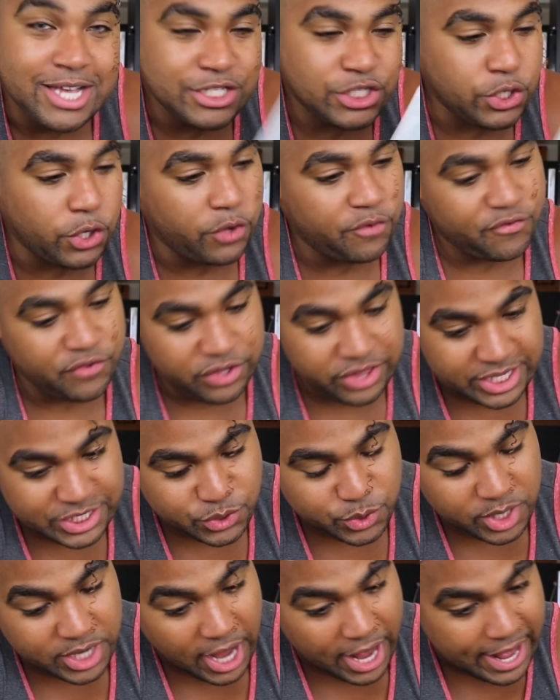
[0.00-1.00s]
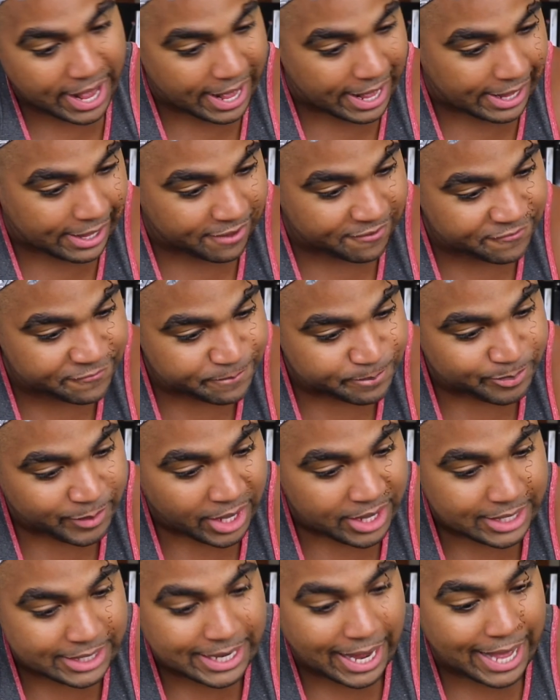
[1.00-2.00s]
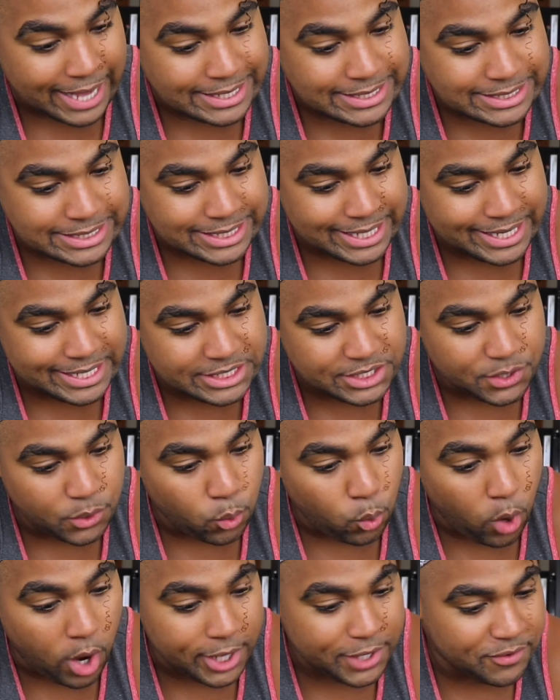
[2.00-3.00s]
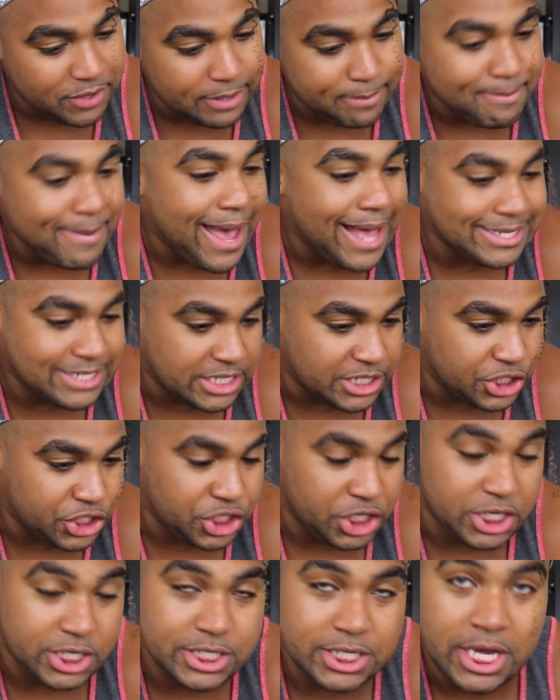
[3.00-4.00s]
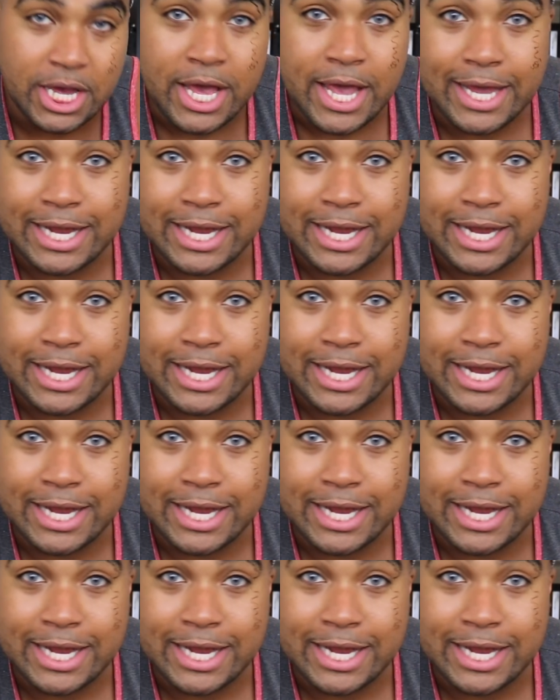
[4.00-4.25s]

So for this one, I have an Iceland watery mask sheet.